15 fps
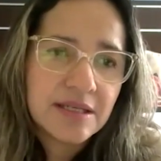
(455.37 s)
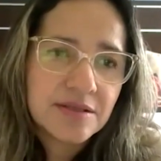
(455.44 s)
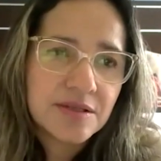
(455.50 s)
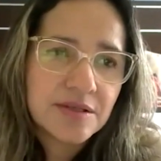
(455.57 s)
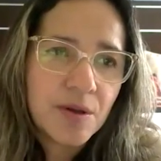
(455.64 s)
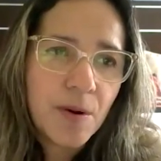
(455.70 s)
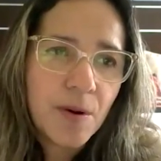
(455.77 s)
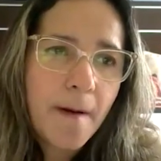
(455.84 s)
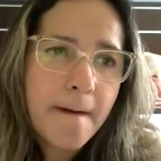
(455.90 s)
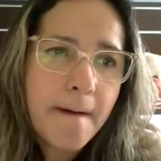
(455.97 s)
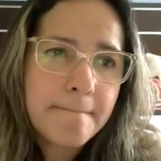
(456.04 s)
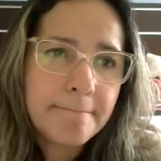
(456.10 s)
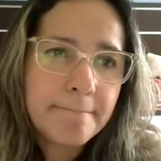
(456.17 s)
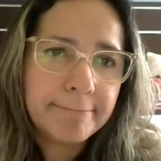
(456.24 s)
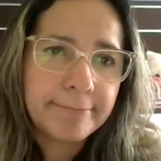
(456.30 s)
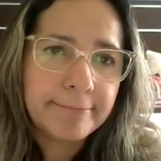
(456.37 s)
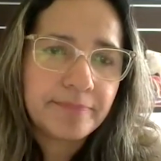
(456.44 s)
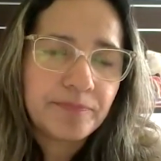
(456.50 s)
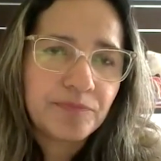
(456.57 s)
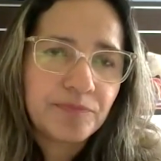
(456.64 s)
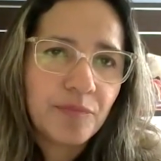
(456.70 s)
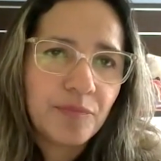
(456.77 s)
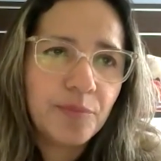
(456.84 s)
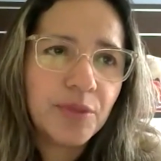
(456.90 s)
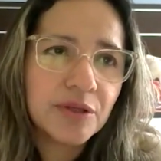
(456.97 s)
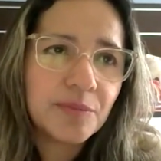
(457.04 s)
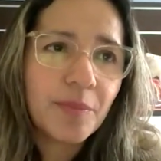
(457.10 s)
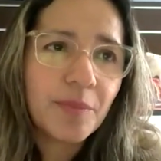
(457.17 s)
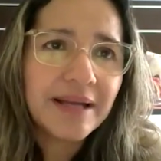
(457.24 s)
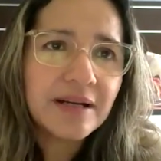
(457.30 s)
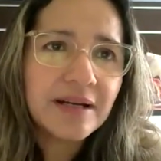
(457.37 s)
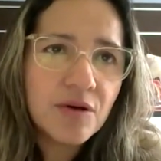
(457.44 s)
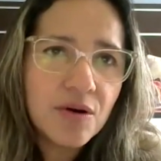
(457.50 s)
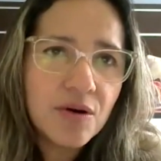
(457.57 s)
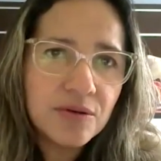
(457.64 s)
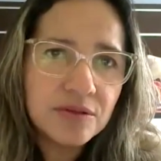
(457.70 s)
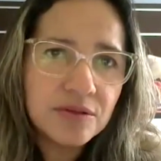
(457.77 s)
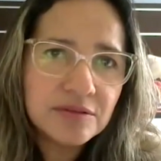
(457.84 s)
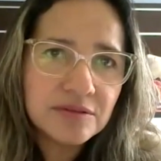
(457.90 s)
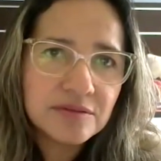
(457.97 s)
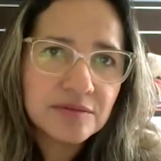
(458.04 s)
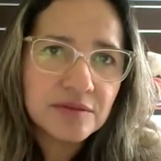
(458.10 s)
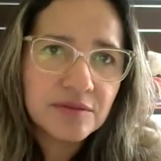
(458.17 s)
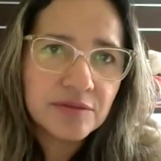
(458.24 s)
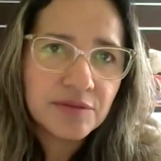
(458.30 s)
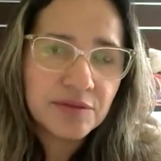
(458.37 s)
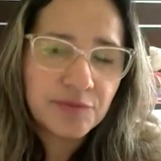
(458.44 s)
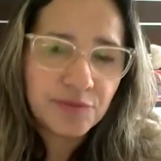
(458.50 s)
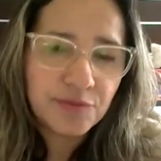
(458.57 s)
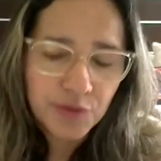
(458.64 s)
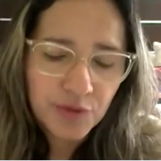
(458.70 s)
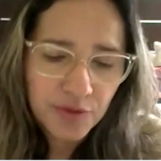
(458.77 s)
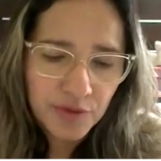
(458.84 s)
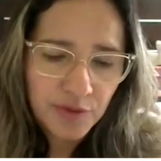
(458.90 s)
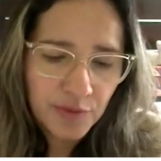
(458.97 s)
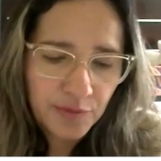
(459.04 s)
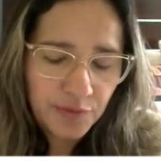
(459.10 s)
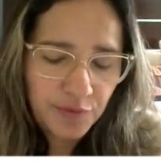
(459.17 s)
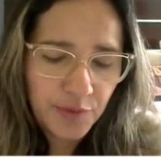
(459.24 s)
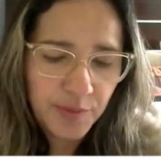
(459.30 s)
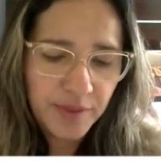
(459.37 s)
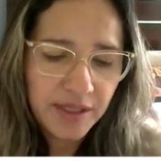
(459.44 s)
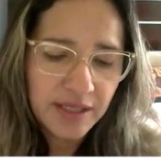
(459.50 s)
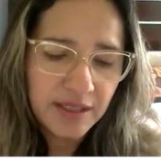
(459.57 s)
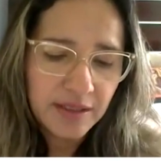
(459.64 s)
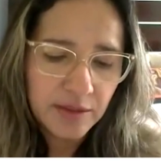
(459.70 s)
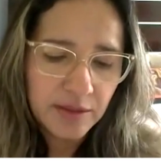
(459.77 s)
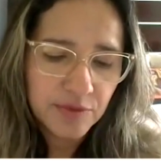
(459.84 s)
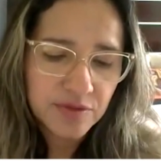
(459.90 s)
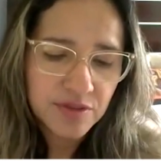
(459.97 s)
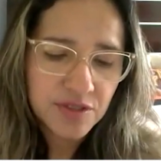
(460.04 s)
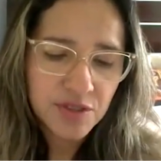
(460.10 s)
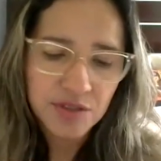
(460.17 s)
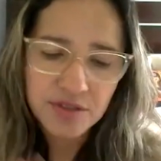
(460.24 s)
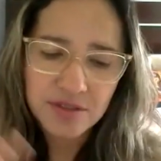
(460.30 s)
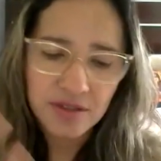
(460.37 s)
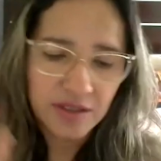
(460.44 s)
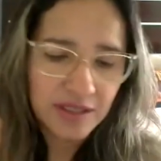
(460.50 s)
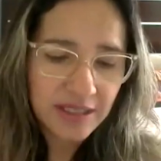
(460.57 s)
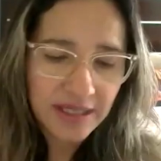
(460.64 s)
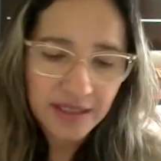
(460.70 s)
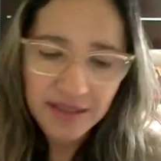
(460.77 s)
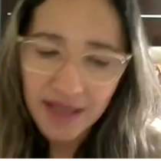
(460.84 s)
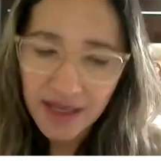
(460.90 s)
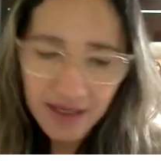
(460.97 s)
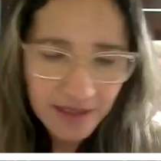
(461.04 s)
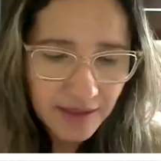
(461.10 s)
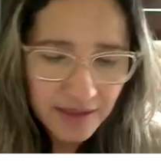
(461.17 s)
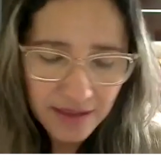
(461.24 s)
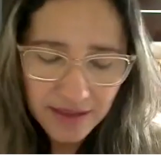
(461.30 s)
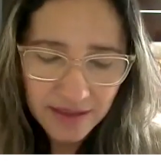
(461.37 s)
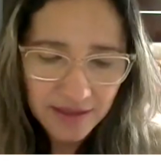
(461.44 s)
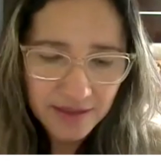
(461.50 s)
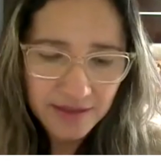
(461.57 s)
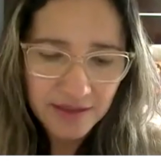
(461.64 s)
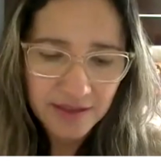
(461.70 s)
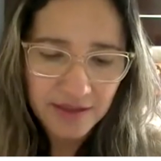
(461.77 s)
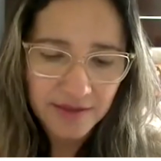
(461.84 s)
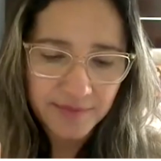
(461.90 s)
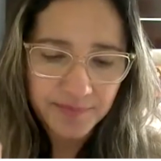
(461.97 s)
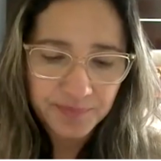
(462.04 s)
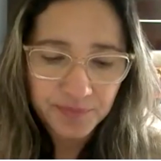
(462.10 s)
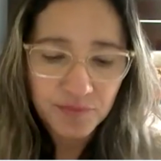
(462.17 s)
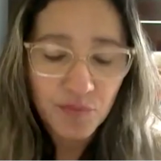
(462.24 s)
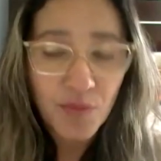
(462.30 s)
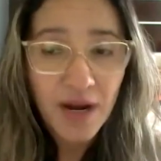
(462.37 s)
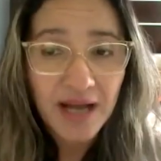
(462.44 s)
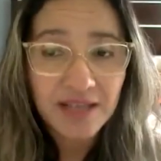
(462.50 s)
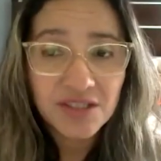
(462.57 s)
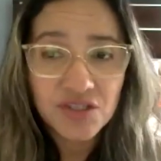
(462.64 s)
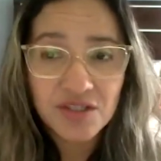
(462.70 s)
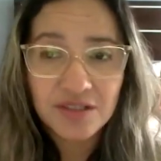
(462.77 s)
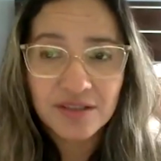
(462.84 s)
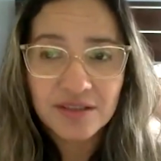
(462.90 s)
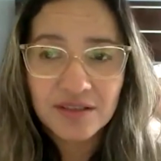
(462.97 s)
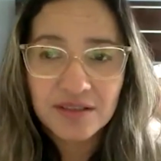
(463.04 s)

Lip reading: So, but my goal for me, it was just get any match